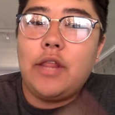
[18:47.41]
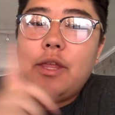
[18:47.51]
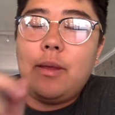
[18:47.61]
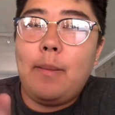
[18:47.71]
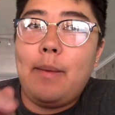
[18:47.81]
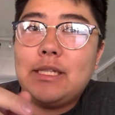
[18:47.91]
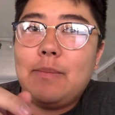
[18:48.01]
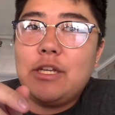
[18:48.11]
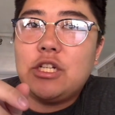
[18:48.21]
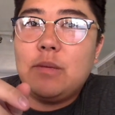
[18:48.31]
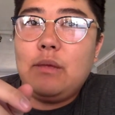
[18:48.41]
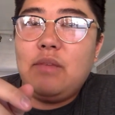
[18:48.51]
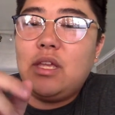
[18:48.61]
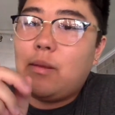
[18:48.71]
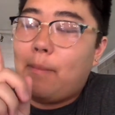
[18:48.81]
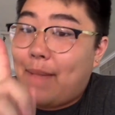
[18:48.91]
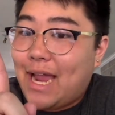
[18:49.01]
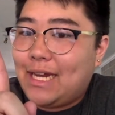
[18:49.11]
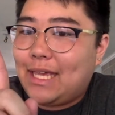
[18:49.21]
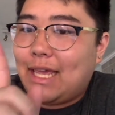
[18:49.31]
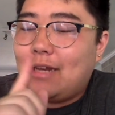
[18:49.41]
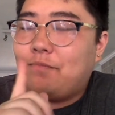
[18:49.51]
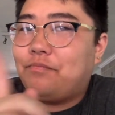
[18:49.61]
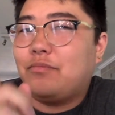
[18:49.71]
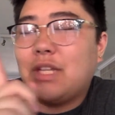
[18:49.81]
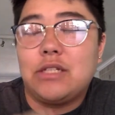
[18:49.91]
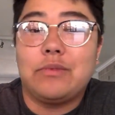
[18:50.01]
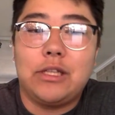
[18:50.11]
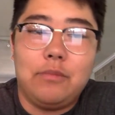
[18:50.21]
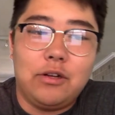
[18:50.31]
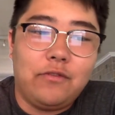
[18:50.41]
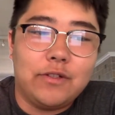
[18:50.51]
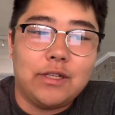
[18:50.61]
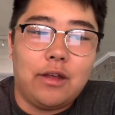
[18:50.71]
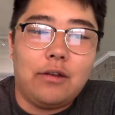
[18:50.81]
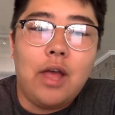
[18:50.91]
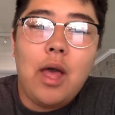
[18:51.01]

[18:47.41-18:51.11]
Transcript: the Emancipation of Mimi, Mine Again. That's a really beautiful song.